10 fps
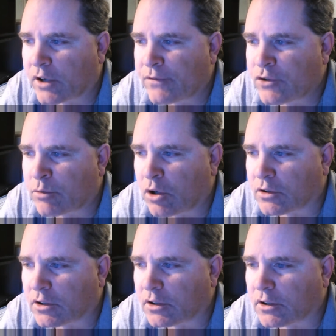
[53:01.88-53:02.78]
of
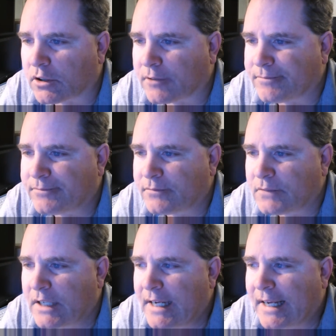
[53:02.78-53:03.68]
Gibraltar.
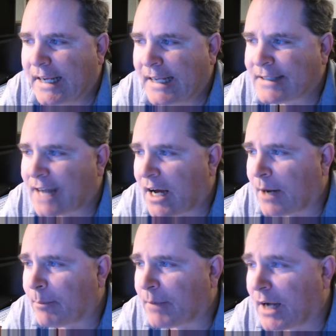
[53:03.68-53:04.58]

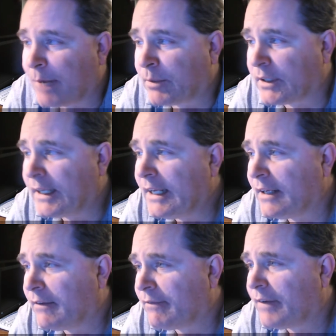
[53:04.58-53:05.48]
Itam, um, I
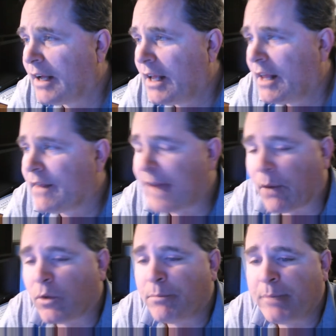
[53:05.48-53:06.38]
believe that
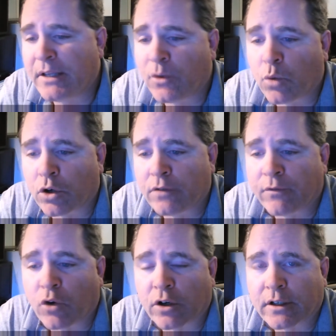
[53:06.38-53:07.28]
would be the word
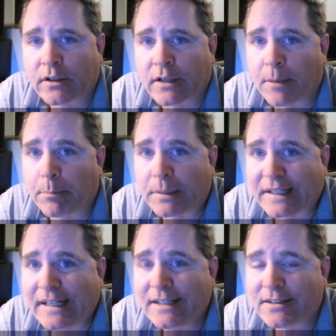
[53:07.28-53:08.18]
for
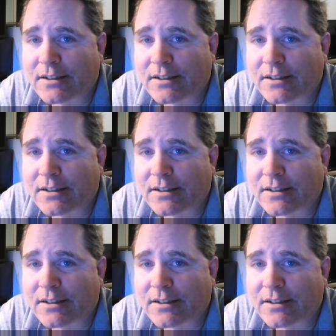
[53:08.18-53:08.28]
complete.